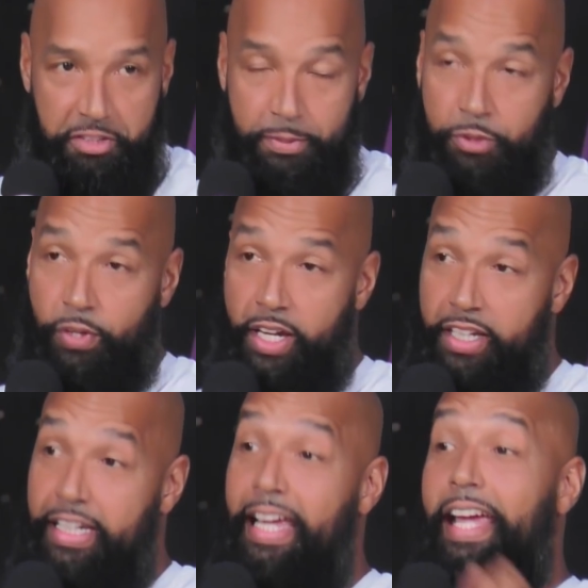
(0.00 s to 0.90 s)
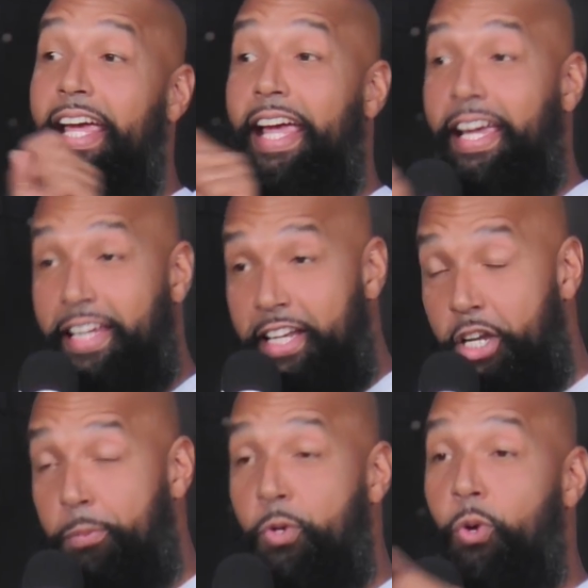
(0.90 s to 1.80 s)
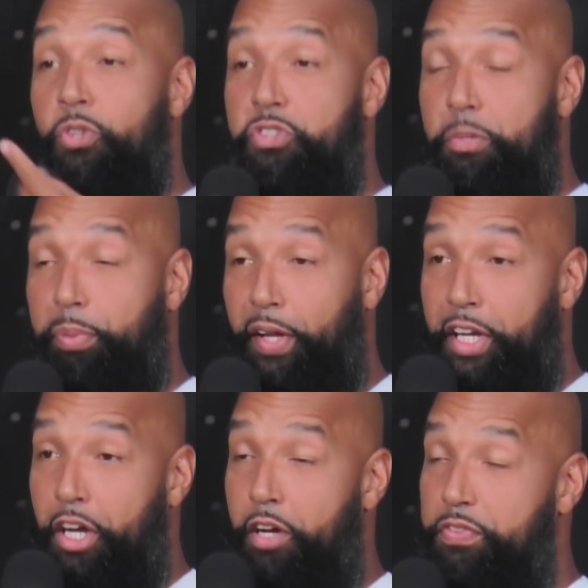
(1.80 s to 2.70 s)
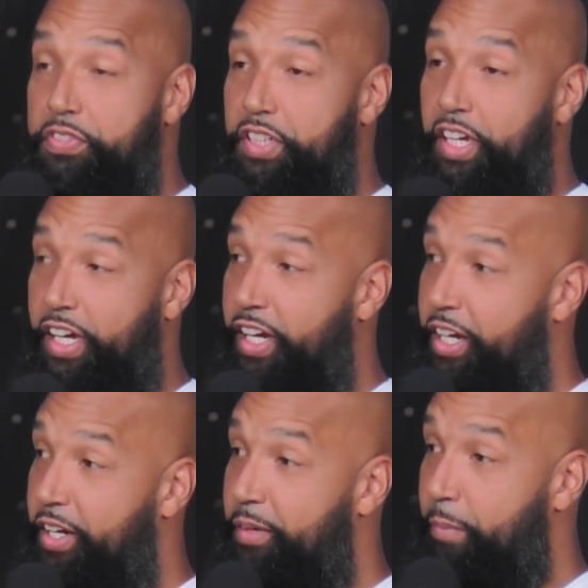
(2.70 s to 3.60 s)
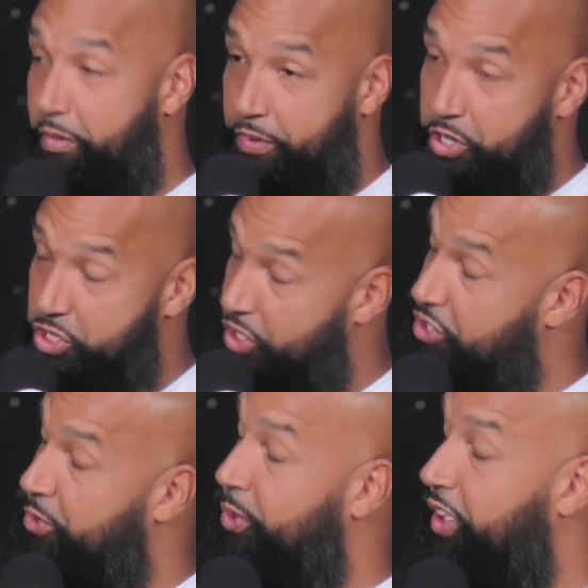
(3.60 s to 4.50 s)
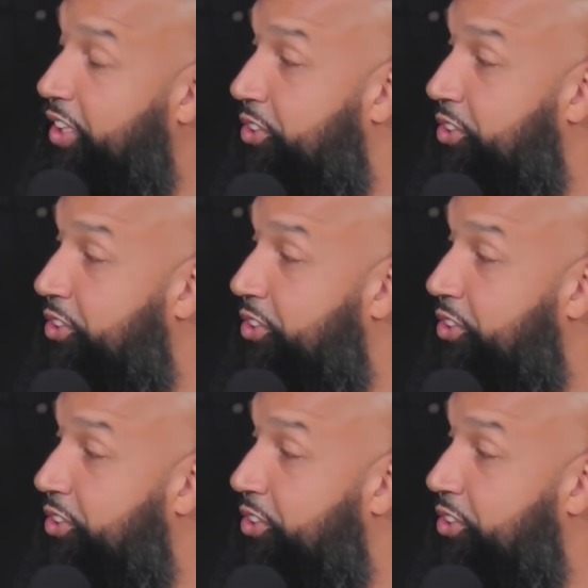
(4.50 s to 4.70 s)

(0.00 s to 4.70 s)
McGrady and ended up going to the playoffs my first year as a rookie.